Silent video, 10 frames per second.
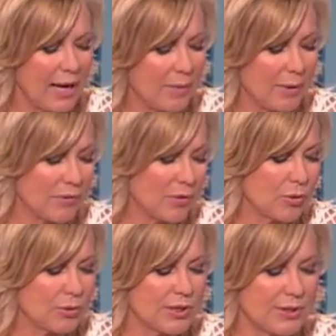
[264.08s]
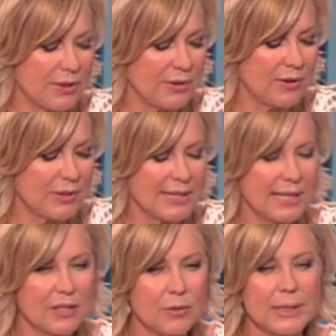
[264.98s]
And of course, you know, this
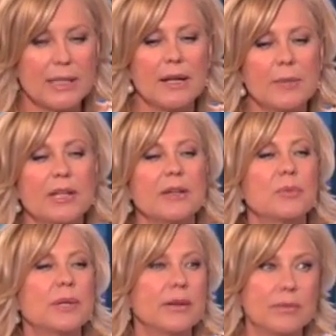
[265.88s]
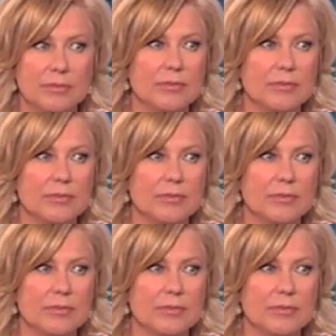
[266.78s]
economic climate that we're